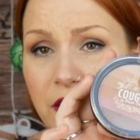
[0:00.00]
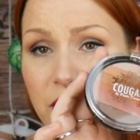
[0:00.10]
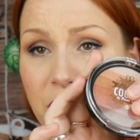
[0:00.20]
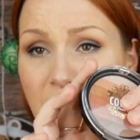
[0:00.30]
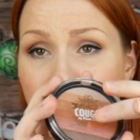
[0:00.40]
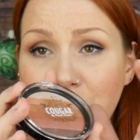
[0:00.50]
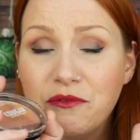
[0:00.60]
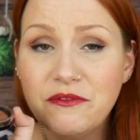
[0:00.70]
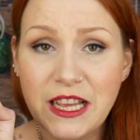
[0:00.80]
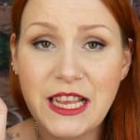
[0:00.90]
So,
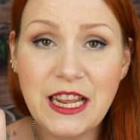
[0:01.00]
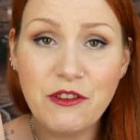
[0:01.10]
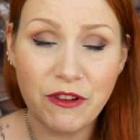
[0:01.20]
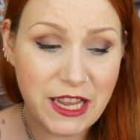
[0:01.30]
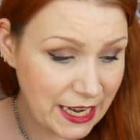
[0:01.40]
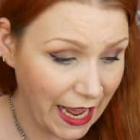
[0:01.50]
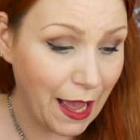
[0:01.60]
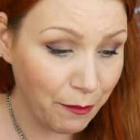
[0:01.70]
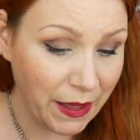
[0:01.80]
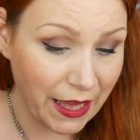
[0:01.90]
no, really, really
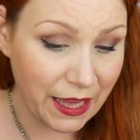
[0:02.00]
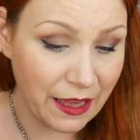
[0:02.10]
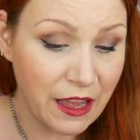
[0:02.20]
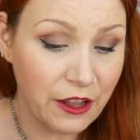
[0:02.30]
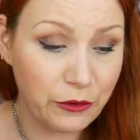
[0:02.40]
happy.